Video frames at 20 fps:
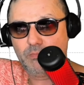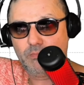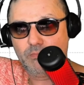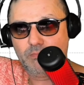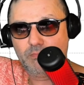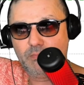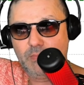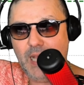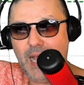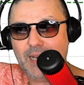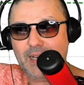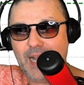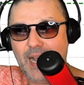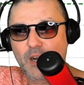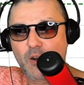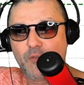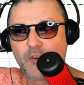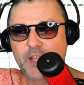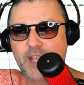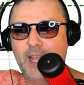that line
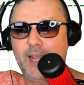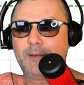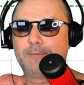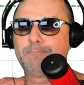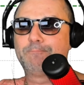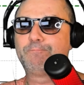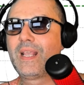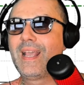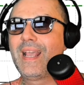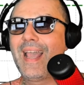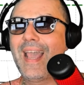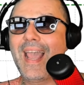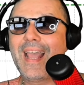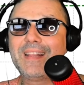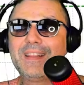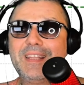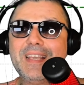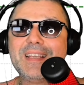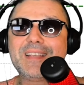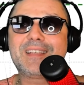over there.
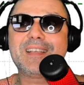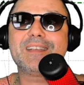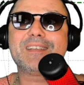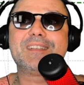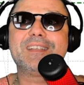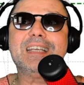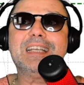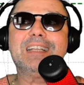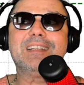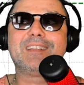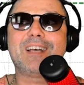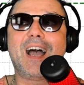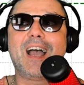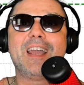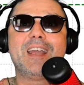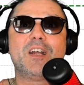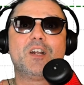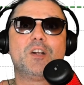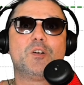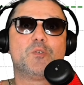And this is the
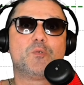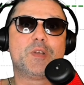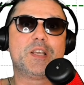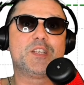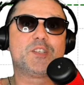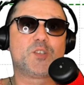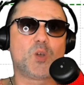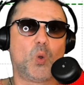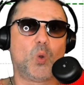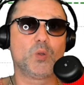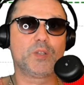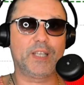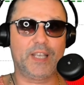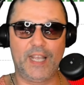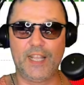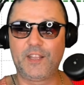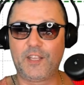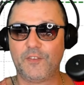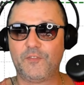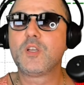entire result
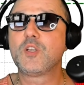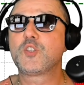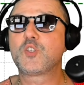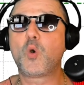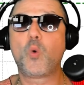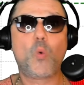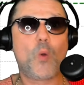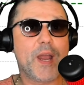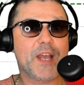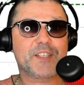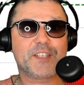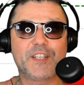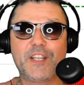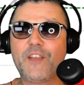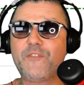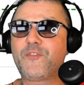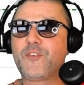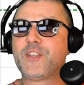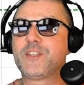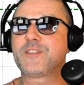interval. So where's the
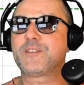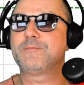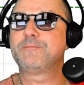difference?